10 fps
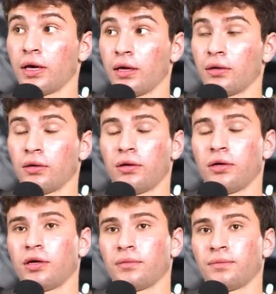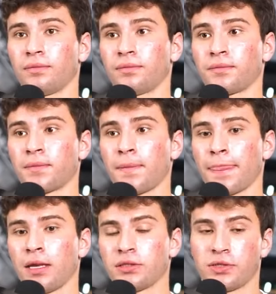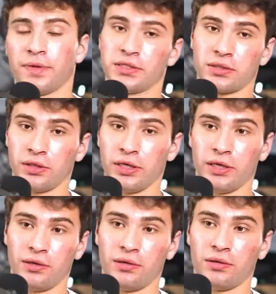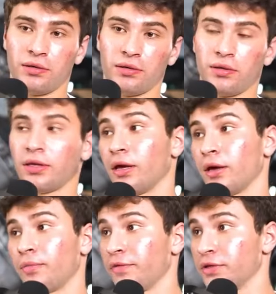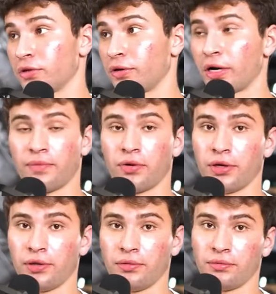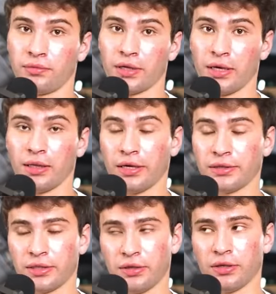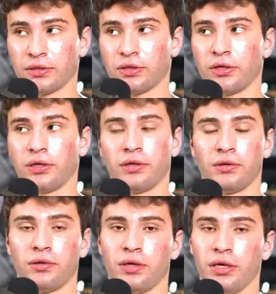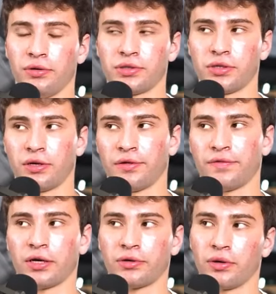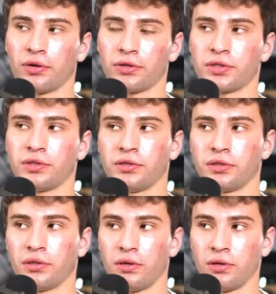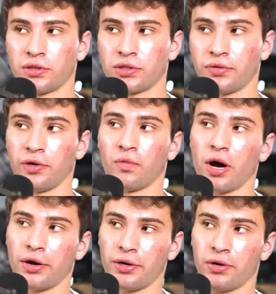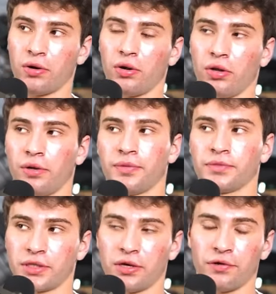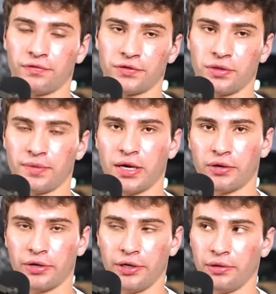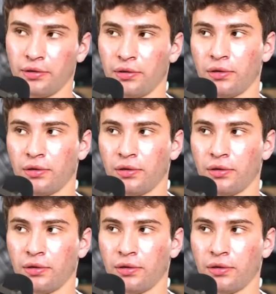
Yeah. Uh, so basically, the previous owner had put headlights, taillights on it. He used none of the factory harnesses, so he wired it all up himself to the battery.